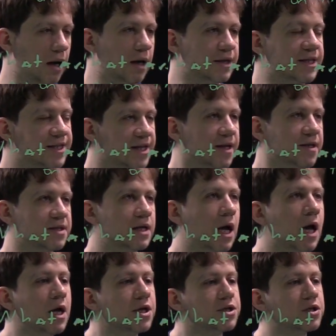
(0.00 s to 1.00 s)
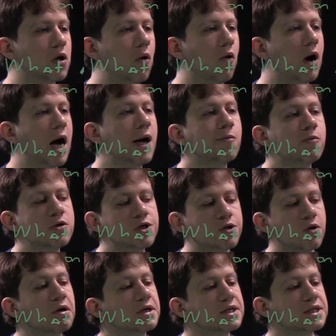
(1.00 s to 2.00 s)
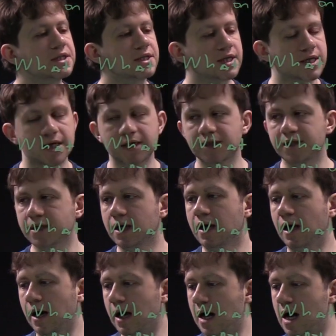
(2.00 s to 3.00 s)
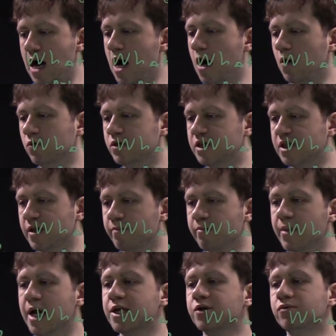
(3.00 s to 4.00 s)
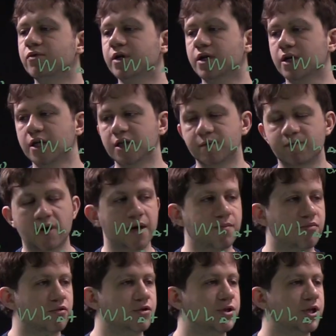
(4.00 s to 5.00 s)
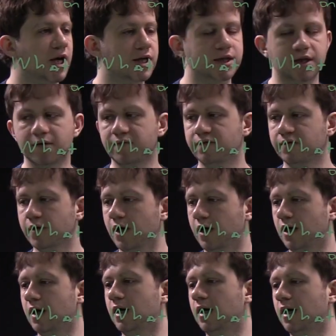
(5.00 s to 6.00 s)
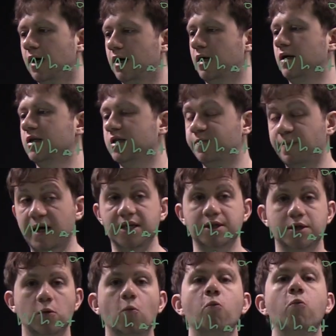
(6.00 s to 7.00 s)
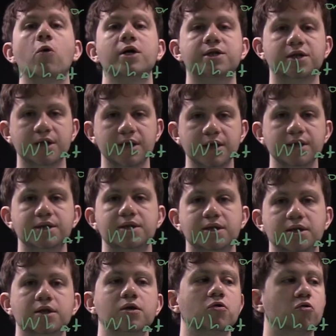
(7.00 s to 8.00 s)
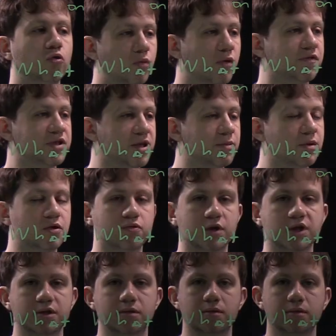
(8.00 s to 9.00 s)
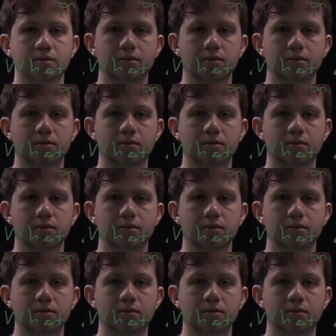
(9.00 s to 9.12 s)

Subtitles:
details. So I want to understand how symmetric is my projective space. What is the group of symmetries?